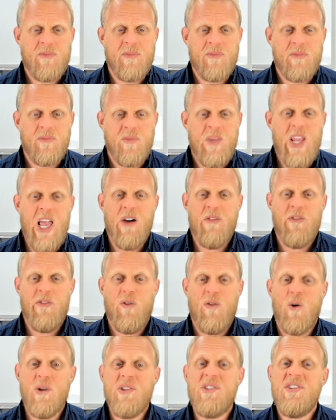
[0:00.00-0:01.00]
Now,
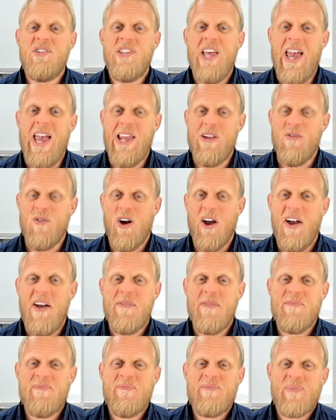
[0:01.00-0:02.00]
Ford said, right?
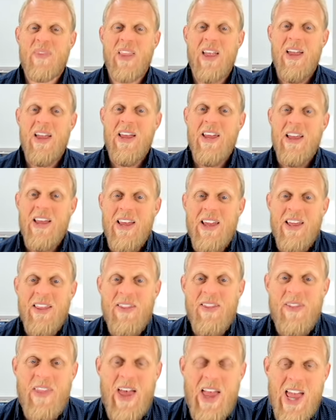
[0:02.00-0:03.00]

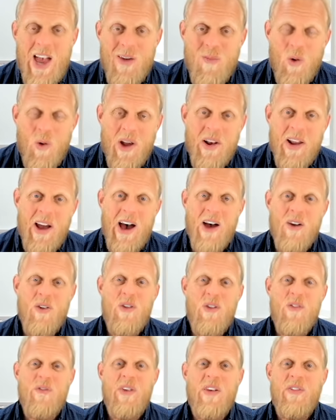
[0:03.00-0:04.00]
They have
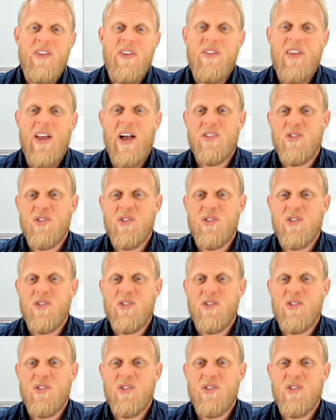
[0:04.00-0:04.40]
150,000